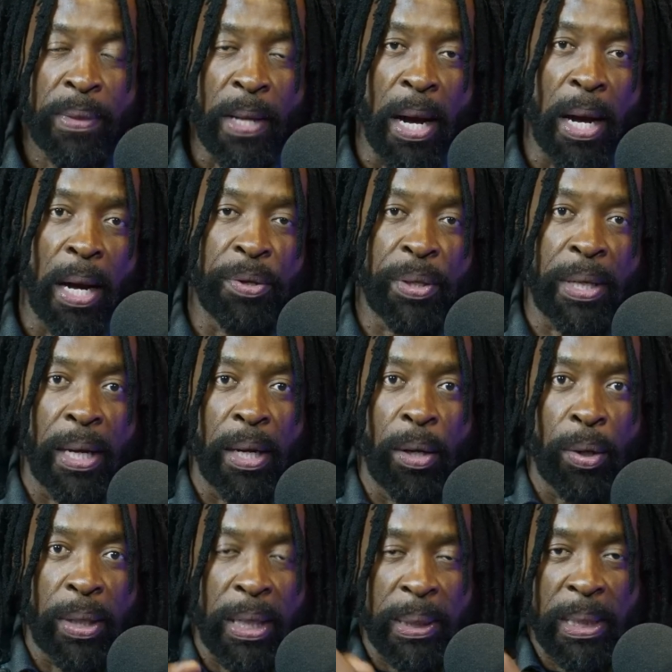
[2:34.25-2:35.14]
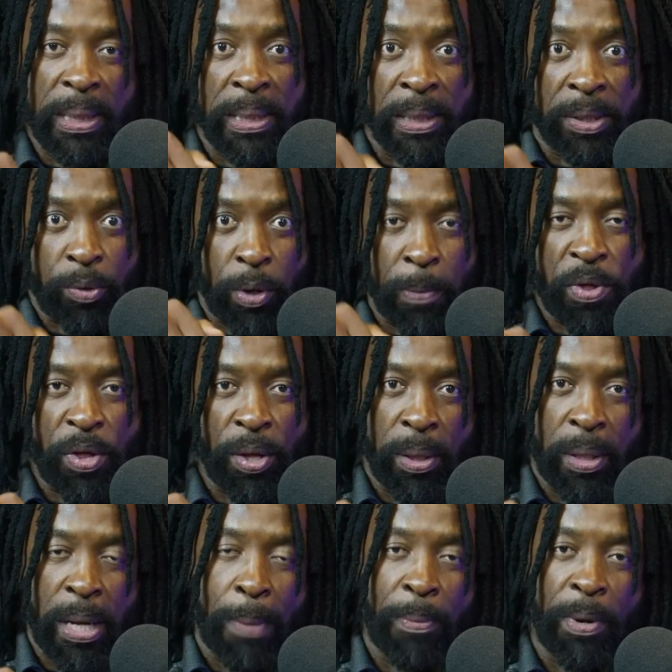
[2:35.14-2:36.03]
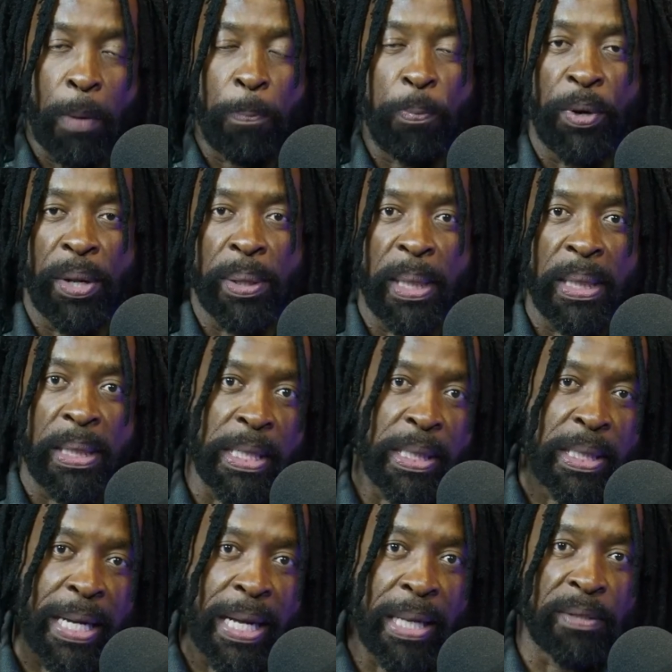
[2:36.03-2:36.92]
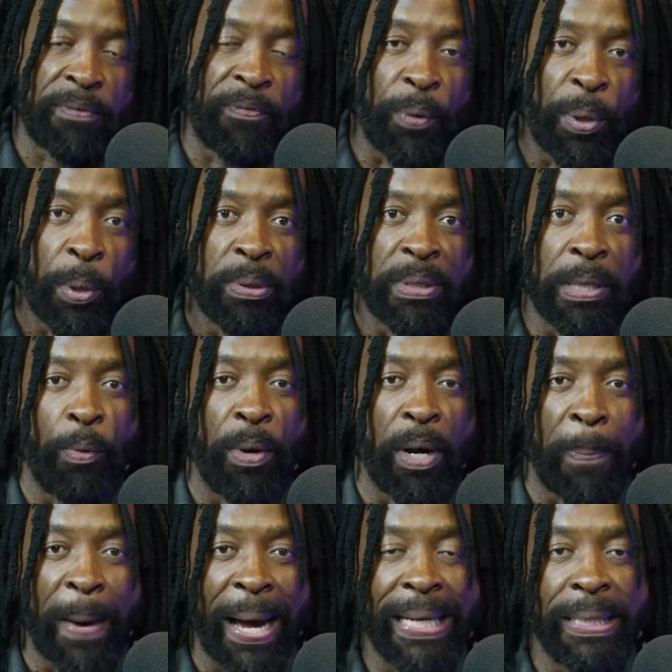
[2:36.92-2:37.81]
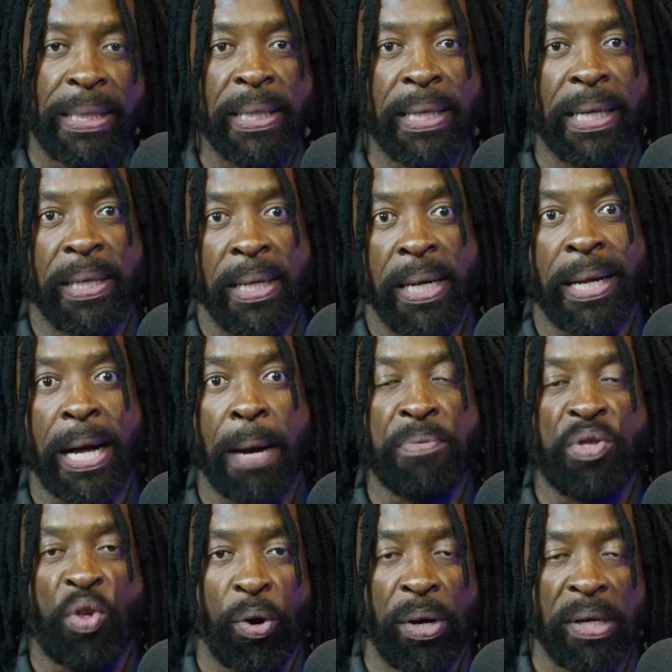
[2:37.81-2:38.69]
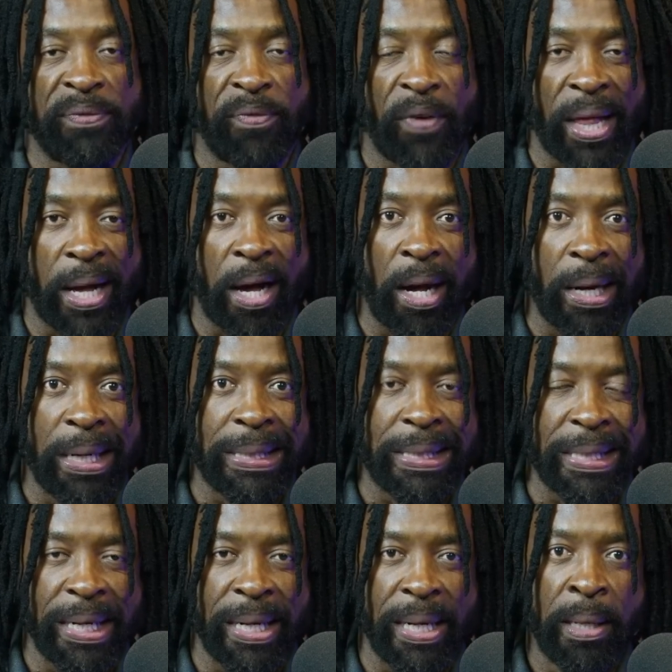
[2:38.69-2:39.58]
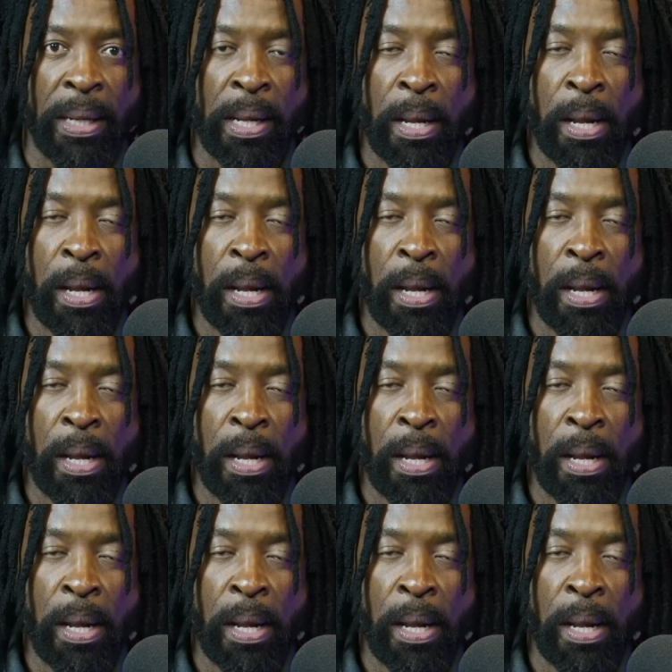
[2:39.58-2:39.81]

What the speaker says: You can look at the description. I'm going to put in the details for those that want to buy a ticket and come join us for the gala dinner.